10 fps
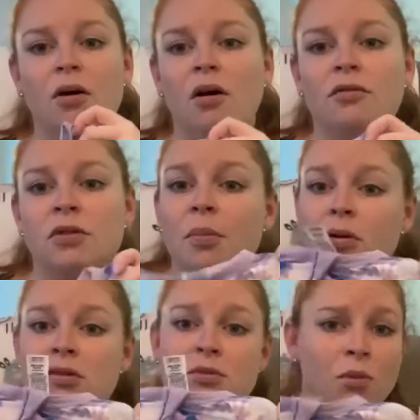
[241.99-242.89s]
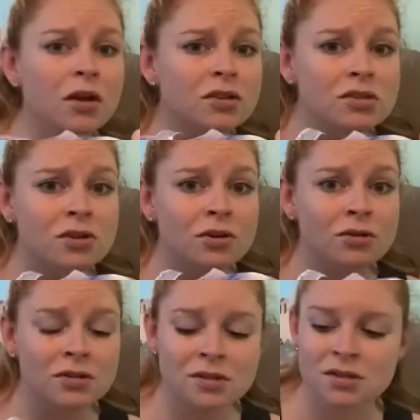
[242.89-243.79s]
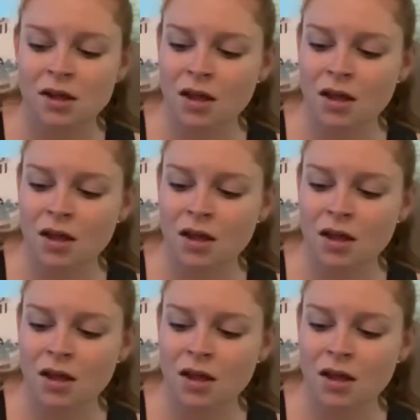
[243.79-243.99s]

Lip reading: of the Bonds Wonder Suits.